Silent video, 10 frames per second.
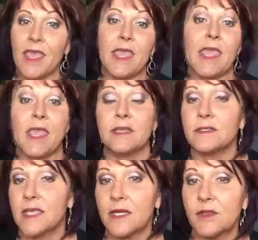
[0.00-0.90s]

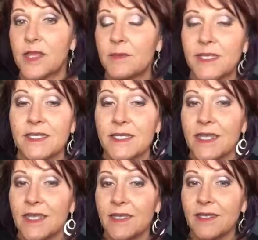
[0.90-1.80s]
And got all that blended
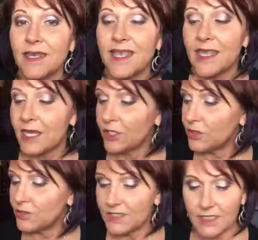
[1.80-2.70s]
in, and I
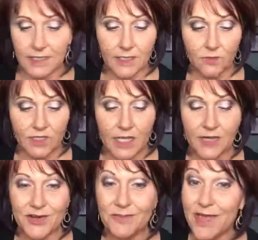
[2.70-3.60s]
used the liquid
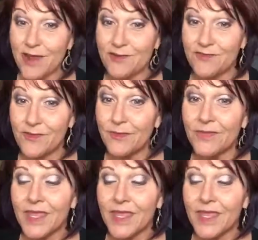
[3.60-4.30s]
liner in Powerful.